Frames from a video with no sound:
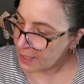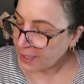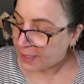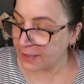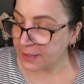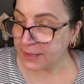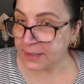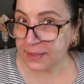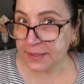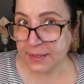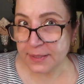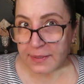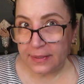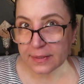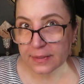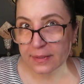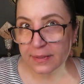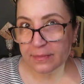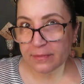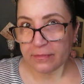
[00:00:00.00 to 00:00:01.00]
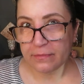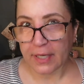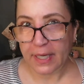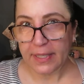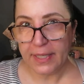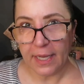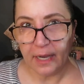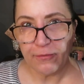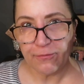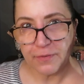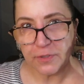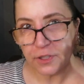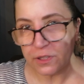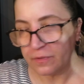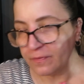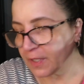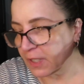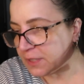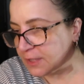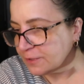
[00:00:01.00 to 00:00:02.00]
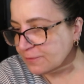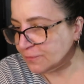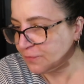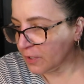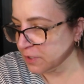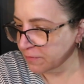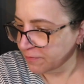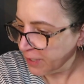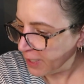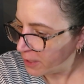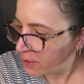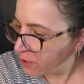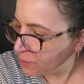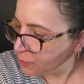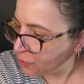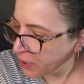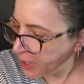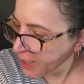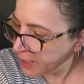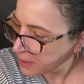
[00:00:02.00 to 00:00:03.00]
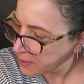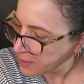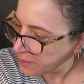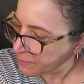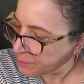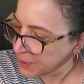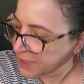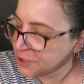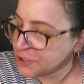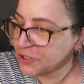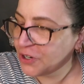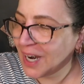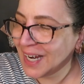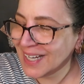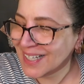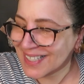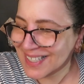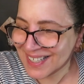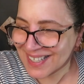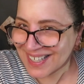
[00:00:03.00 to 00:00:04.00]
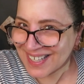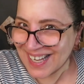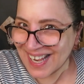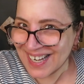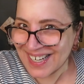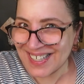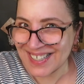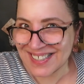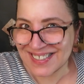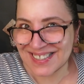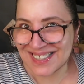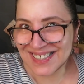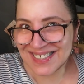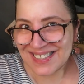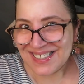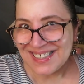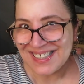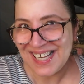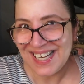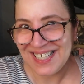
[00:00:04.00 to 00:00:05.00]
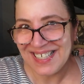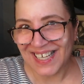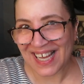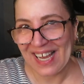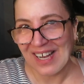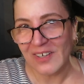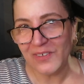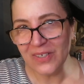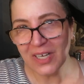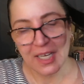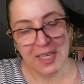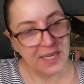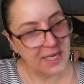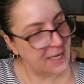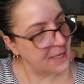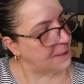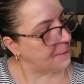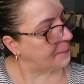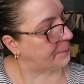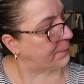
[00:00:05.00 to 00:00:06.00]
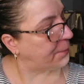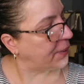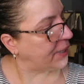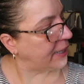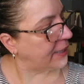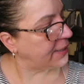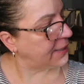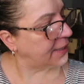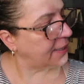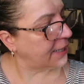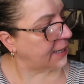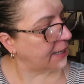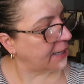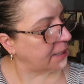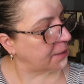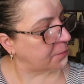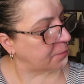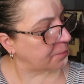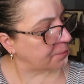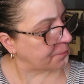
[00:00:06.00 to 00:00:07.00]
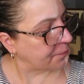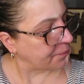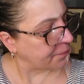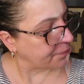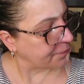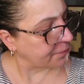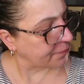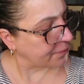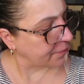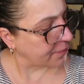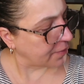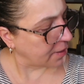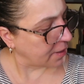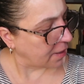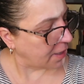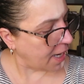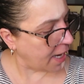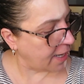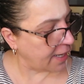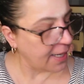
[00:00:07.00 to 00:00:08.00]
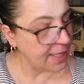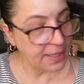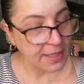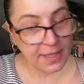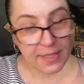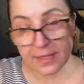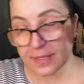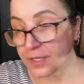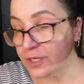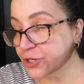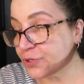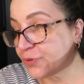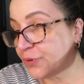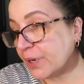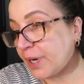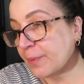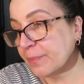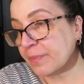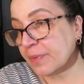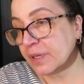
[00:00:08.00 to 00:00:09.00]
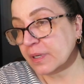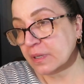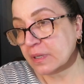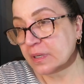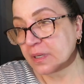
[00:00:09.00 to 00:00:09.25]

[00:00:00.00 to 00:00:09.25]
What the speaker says: ends right now, first of all, it's full of hairspray because I've been trying to get it to stay down, but and I need to trim